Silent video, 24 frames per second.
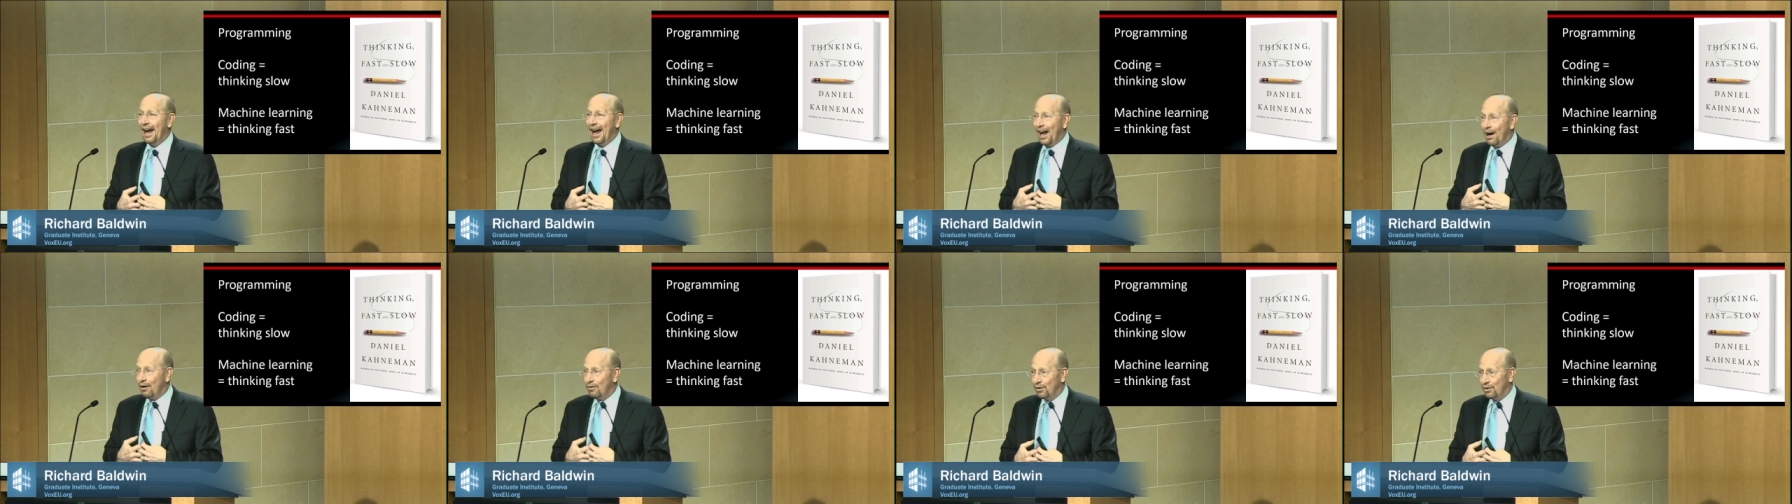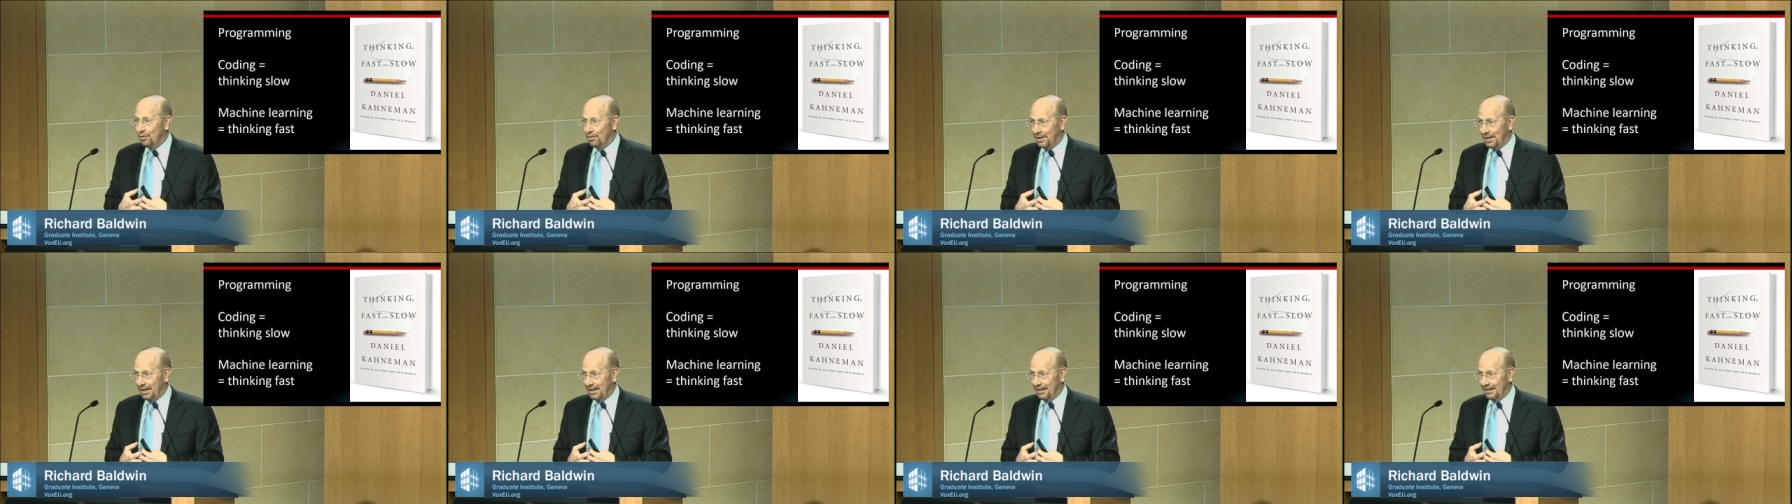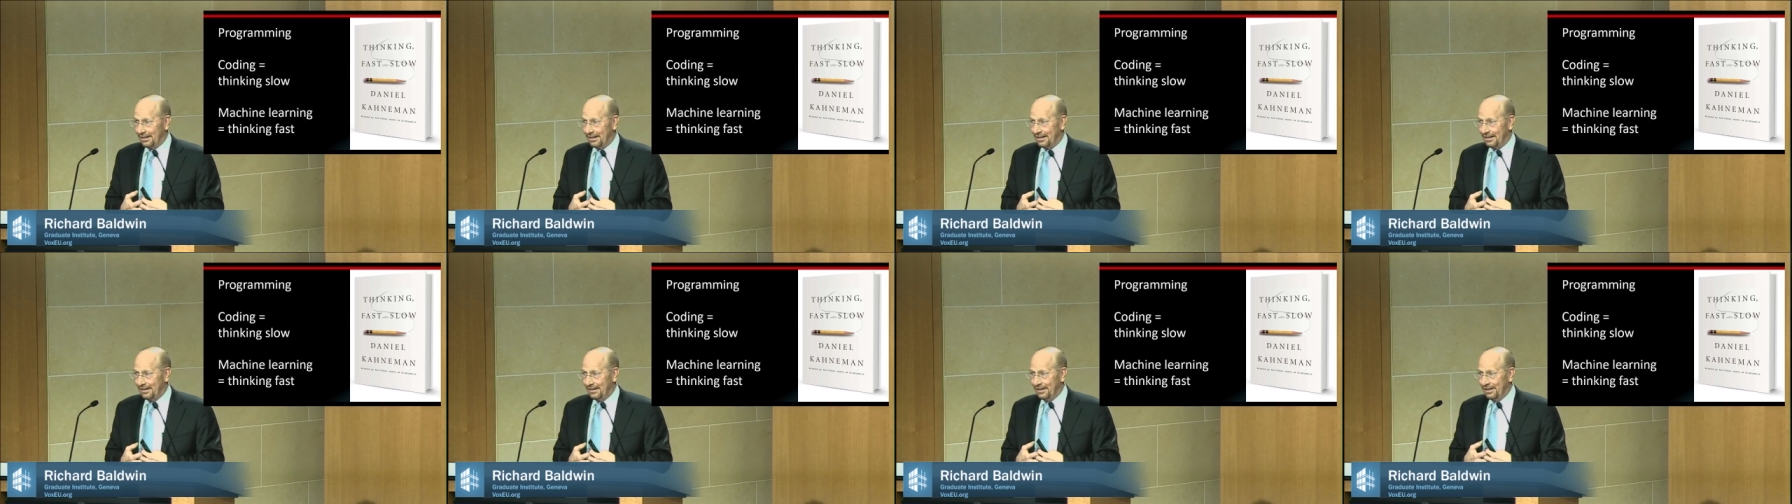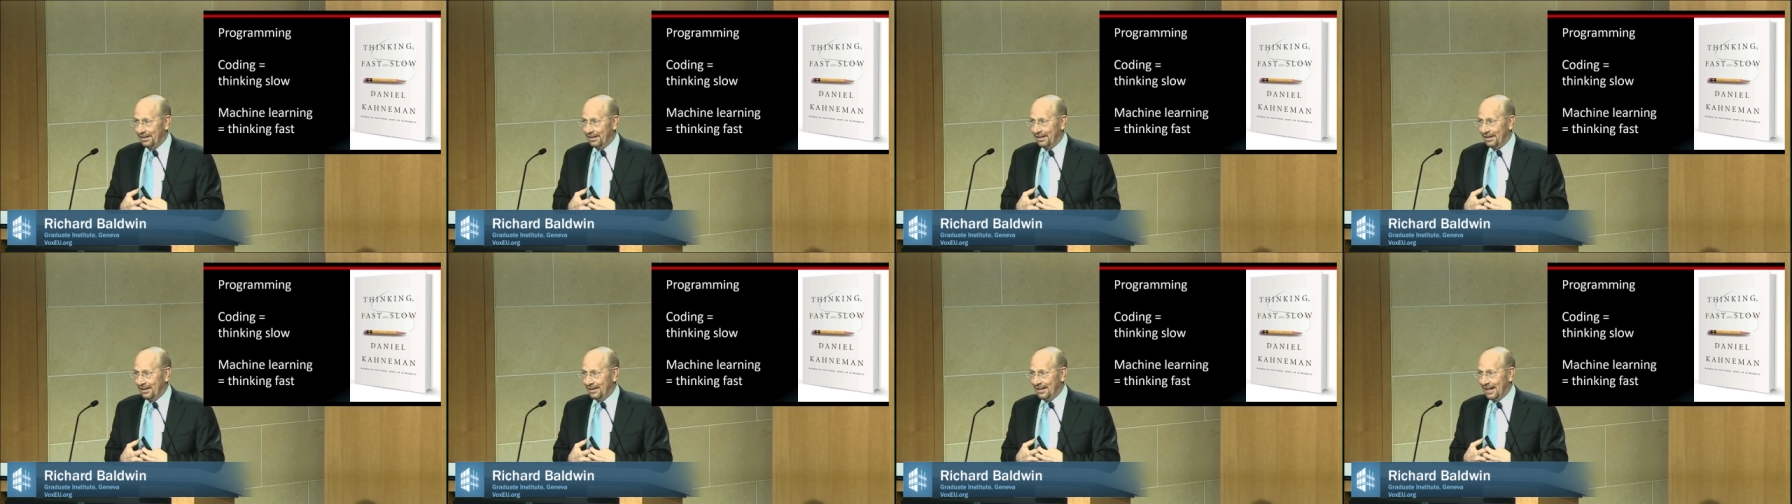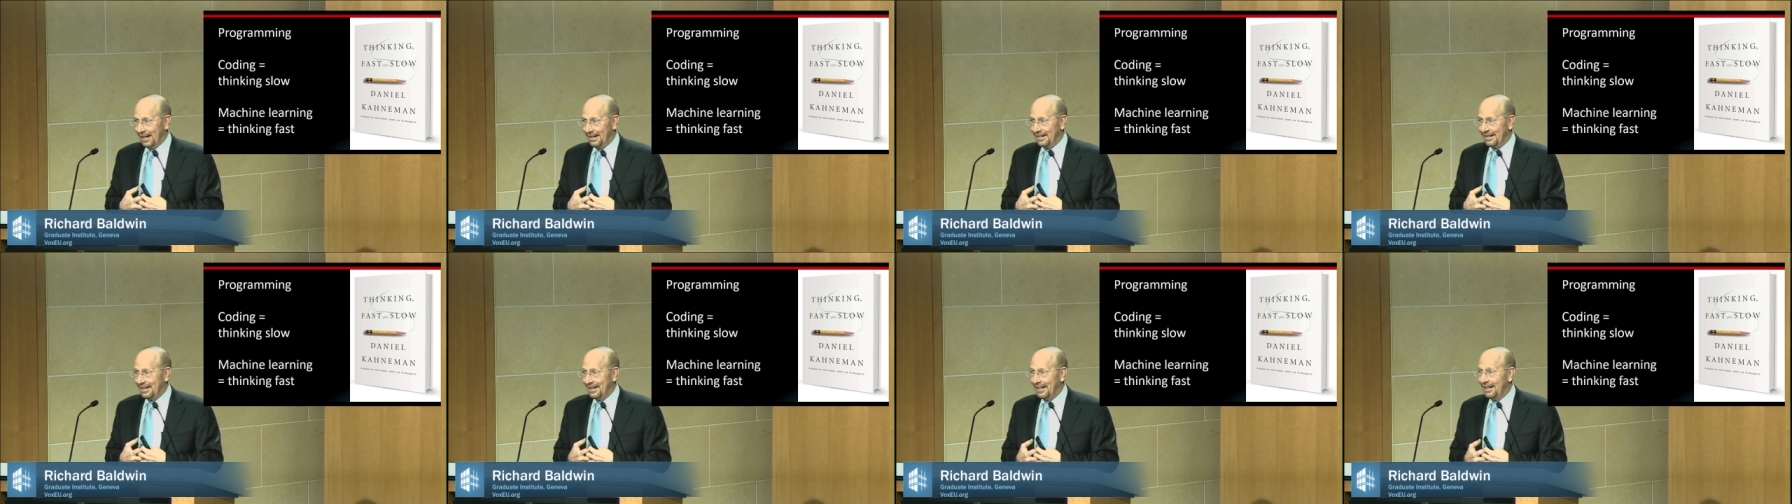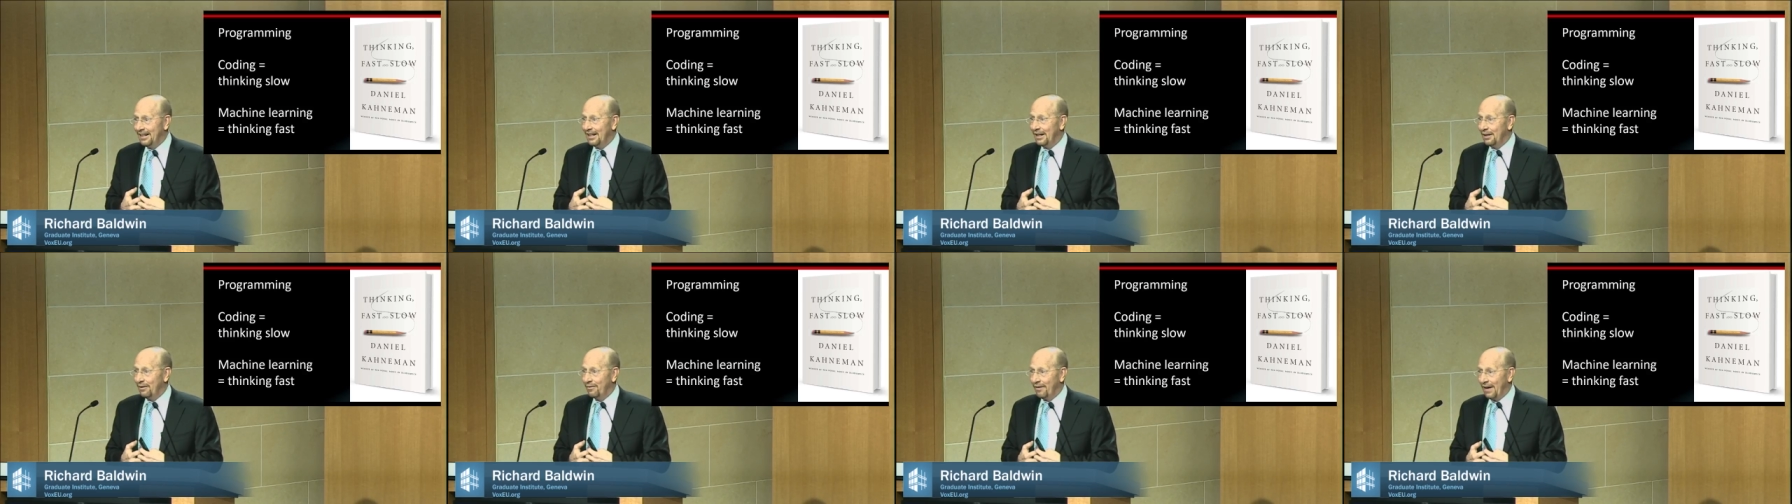how you did it. That's
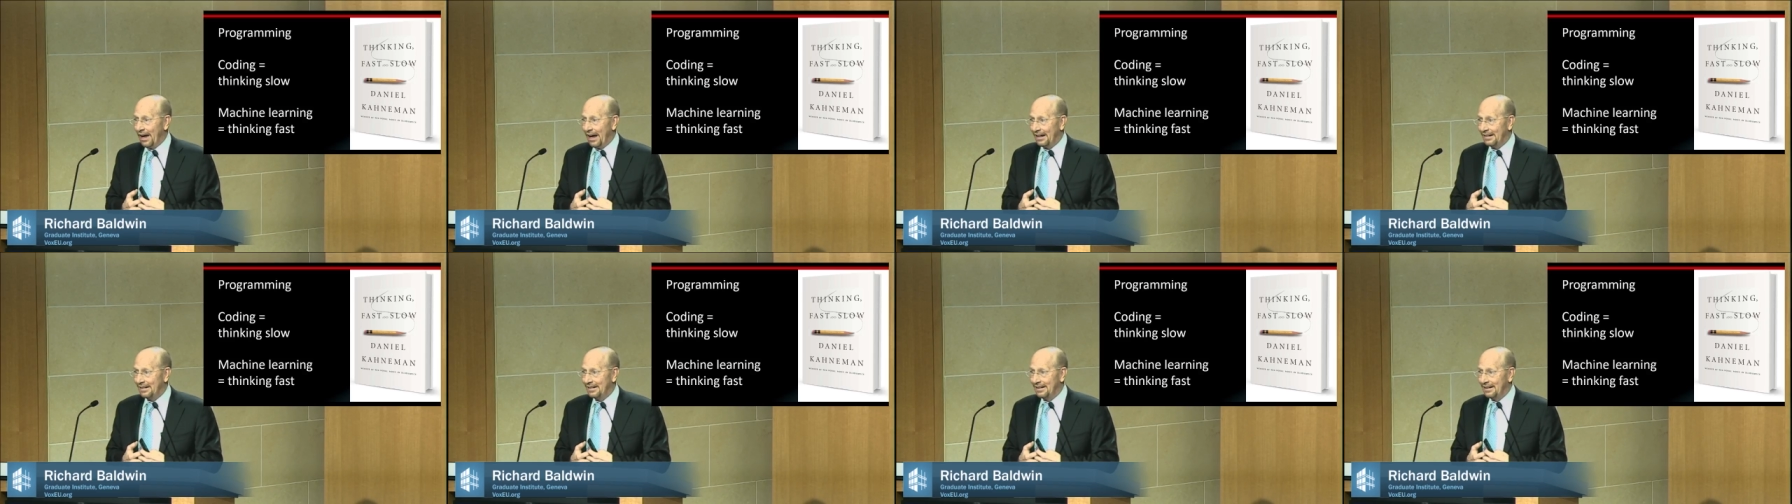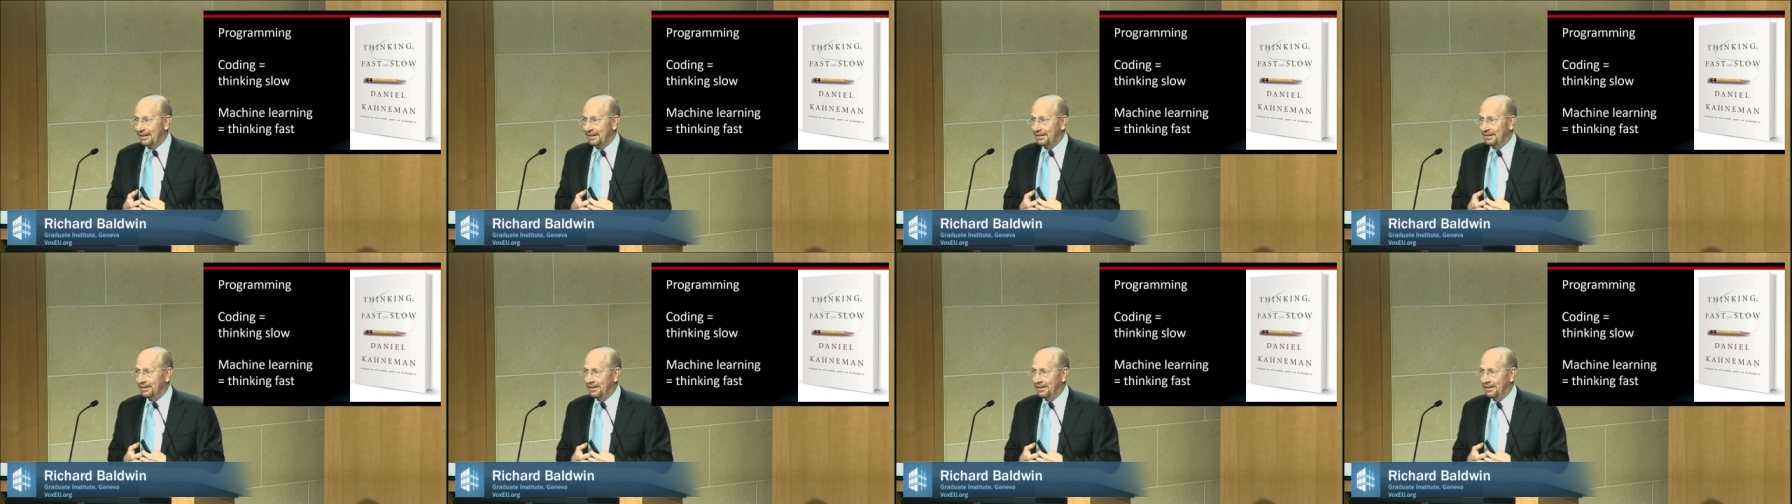thinking fast.